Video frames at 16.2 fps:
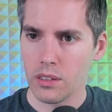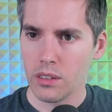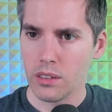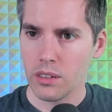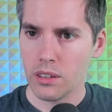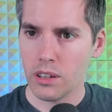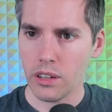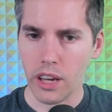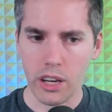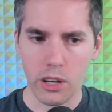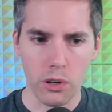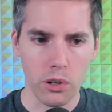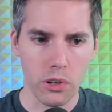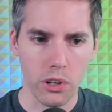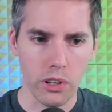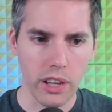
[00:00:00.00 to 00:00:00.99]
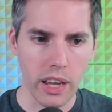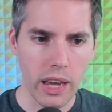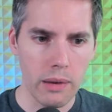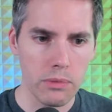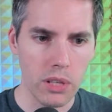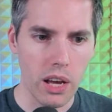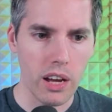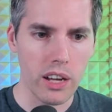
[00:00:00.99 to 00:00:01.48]
Okay, Crowcore
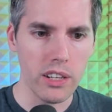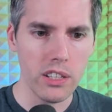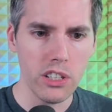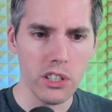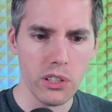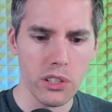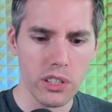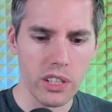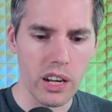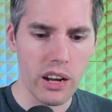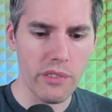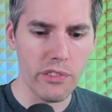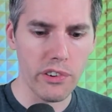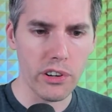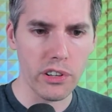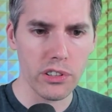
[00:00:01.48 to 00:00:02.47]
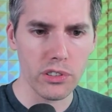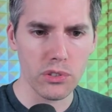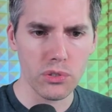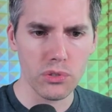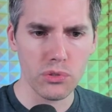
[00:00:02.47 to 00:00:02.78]
Games. Undercover